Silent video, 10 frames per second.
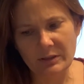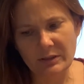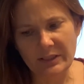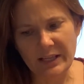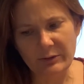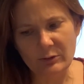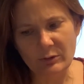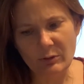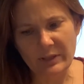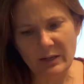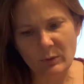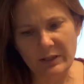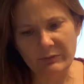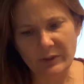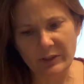Now you go that way
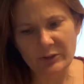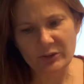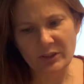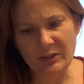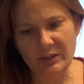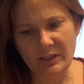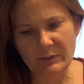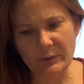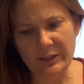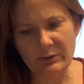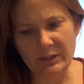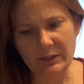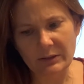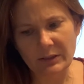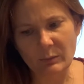first, and when you get a
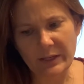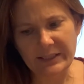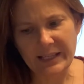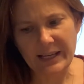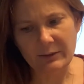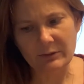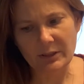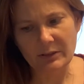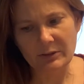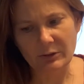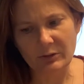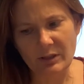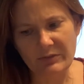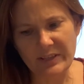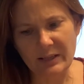little way down, turn
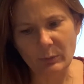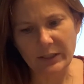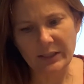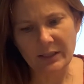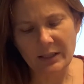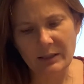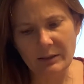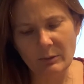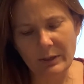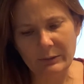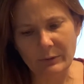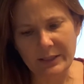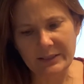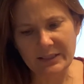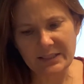off that way." "Quite
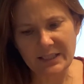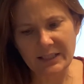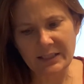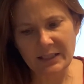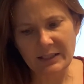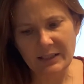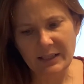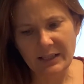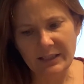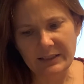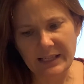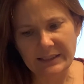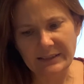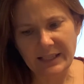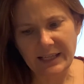right," I said, and
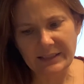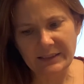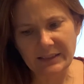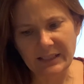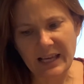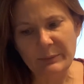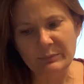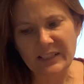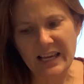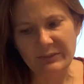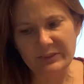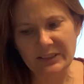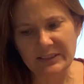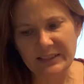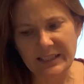at that the Lap laughed
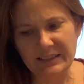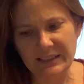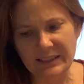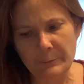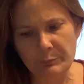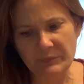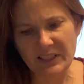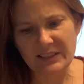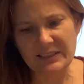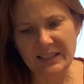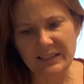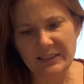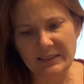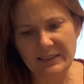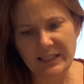contentedly, and said,
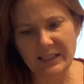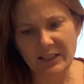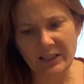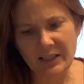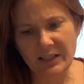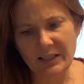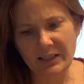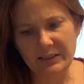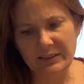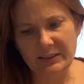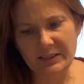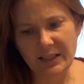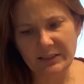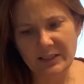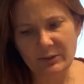"There, I did
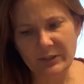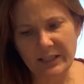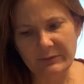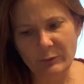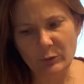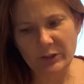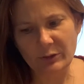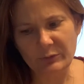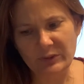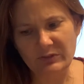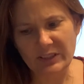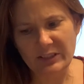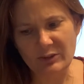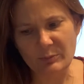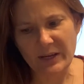not know that 40 or 50
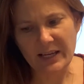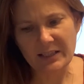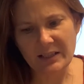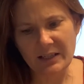years back,